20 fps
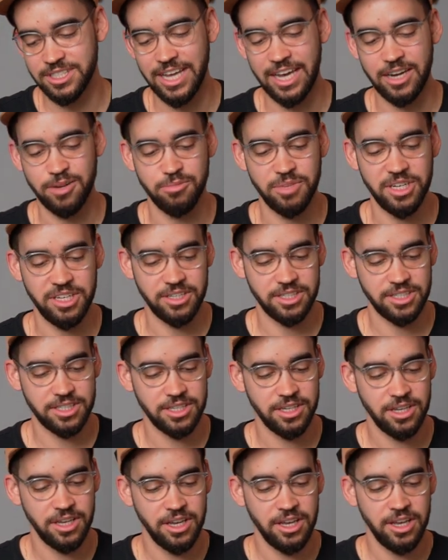that
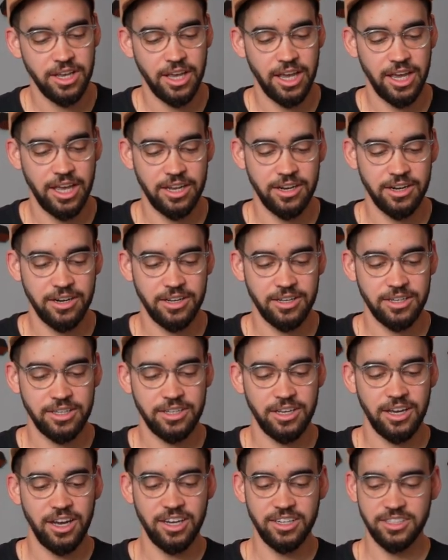makes. And
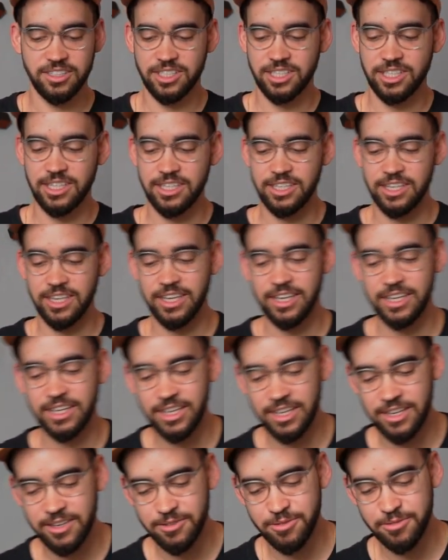honestly,
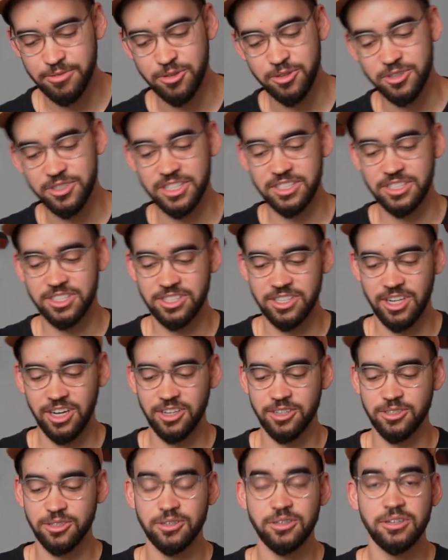if you're an
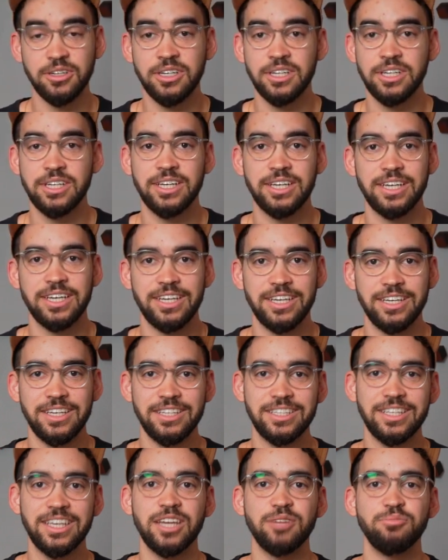installer,
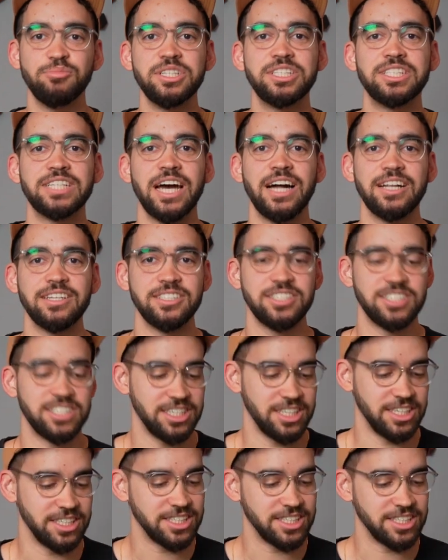it can be challenging